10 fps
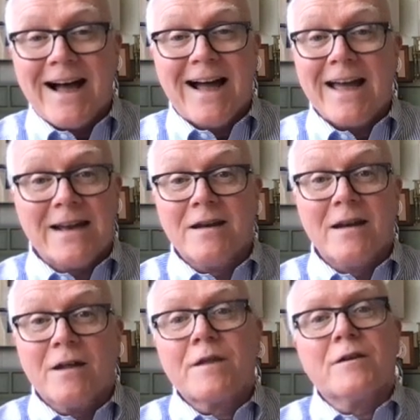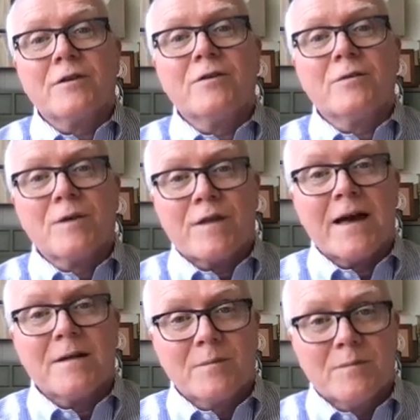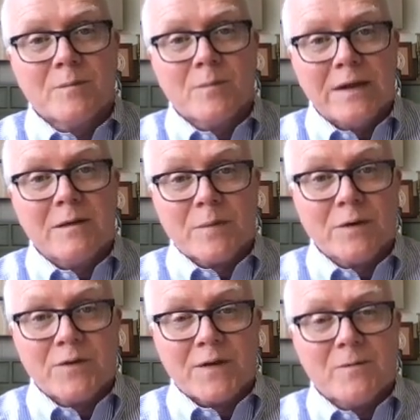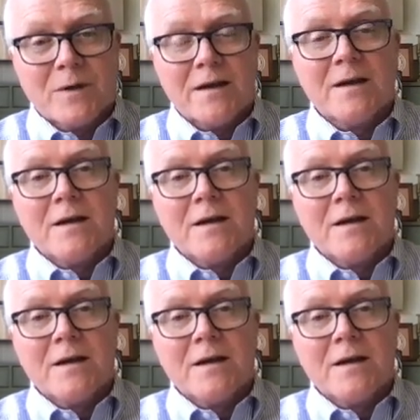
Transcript: I had nothing to do with that being built that way.